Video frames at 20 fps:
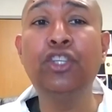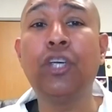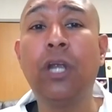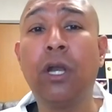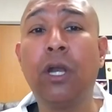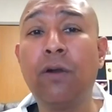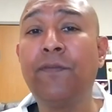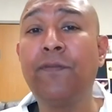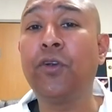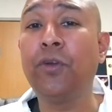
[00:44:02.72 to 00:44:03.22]

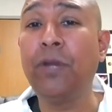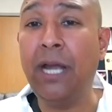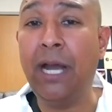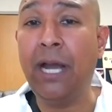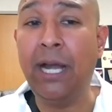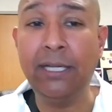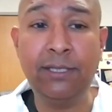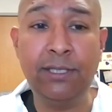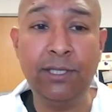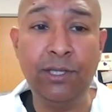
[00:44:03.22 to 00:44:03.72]
general, if you're in the
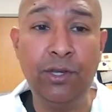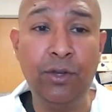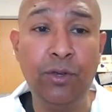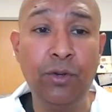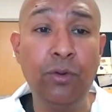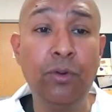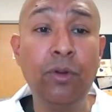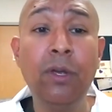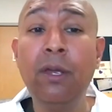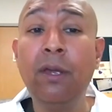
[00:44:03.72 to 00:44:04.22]

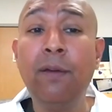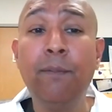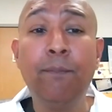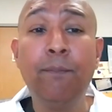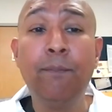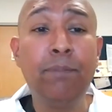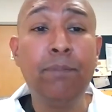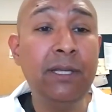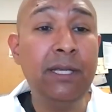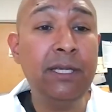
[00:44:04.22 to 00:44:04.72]
ICU,
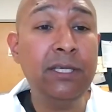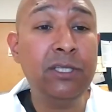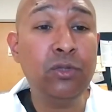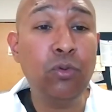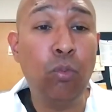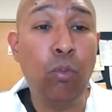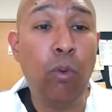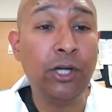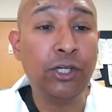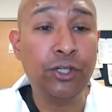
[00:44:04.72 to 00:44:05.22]
please
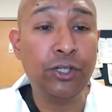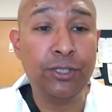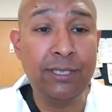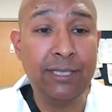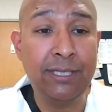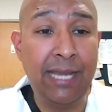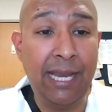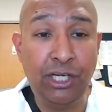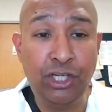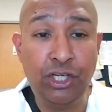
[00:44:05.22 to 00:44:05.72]
watch your
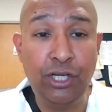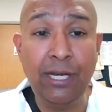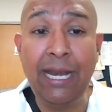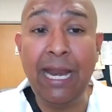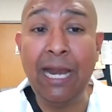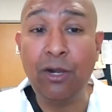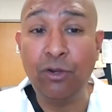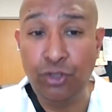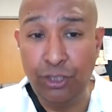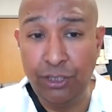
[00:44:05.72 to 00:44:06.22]
sedation and
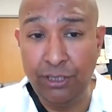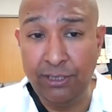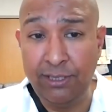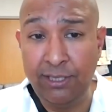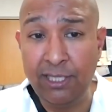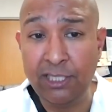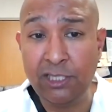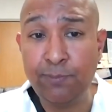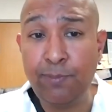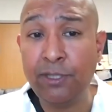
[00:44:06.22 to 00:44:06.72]

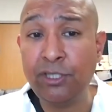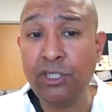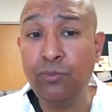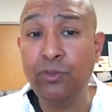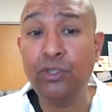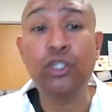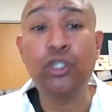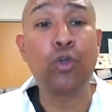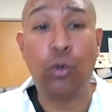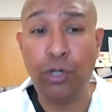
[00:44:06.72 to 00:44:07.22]
analgesia,
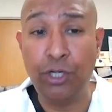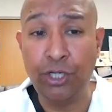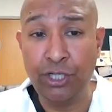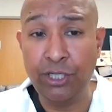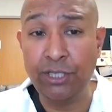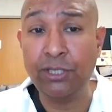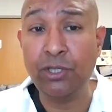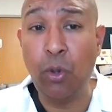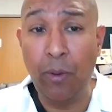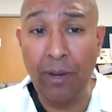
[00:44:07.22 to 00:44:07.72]
especially with
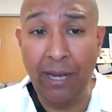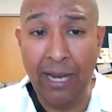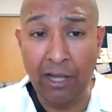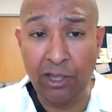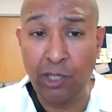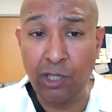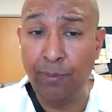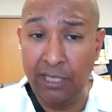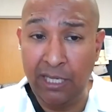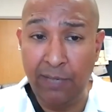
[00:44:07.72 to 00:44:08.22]
shortages going
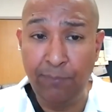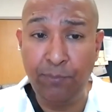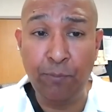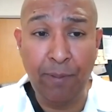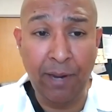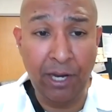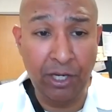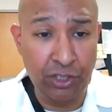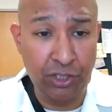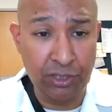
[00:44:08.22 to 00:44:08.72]
out there, but keep your
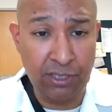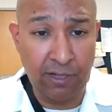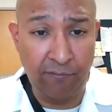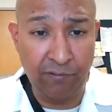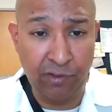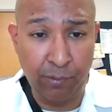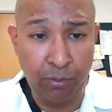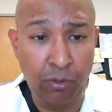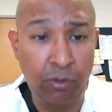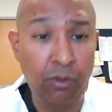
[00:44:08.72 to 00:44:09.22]
patients
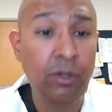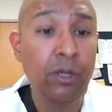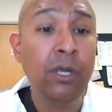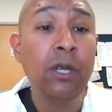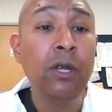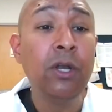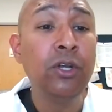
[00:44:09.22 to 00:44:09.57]
comfortable.